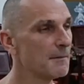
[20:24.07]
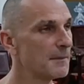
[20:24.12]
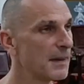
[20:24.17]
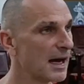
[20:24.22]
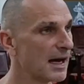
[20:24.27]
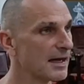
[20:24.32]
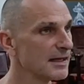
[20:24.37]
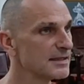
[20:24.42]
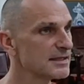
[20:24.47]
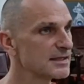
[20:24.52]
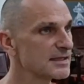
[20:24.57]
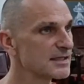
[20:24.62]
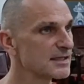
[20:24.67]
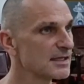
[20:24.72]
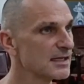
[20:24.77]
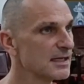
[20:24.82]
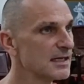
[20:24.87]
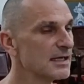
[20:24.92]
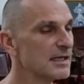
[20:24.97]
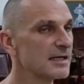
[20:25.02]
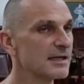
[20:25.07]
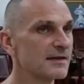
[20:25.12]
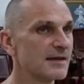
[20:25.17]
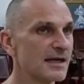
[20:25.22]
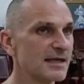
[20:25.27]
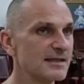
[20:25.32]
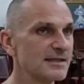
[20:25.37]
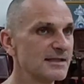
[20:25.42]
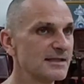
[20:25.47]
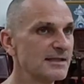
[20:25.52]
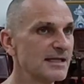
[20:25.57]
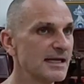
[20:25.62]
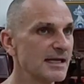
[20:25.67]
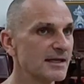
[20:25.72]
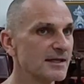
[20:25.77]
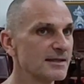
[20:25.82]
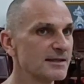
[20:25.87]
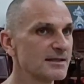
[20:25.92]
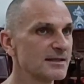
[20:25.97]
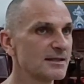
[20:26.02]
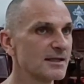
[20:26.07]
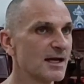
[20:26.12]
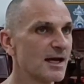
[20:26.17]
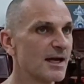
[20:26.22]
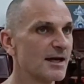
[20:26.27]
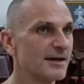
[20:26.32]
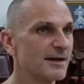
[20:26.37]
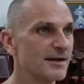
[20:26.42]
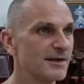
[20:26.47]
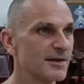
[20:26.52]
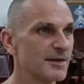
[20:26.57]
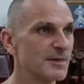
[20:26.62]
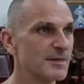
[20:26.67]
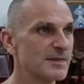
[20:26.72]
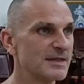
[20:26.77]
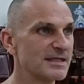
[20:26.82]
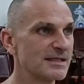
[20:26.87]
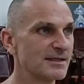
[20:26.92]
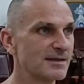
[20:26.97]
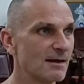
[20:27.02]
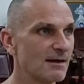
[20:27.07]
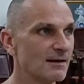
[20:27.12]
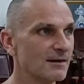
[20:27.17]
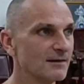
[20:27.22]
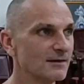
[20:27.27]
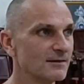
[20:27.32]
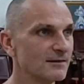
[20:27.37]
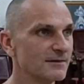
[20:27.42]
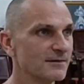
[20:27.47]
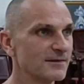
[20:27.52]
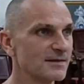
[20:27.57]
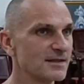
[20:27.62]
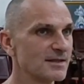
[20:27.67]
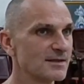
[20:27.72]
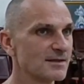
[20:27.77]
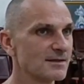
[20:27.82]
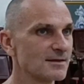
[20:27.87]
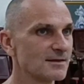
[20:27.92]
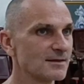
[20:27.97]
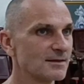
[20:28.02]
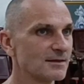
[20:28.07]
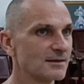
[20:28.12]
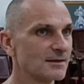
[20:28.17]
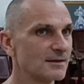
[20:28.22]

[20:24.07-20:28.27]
but they see it themselves.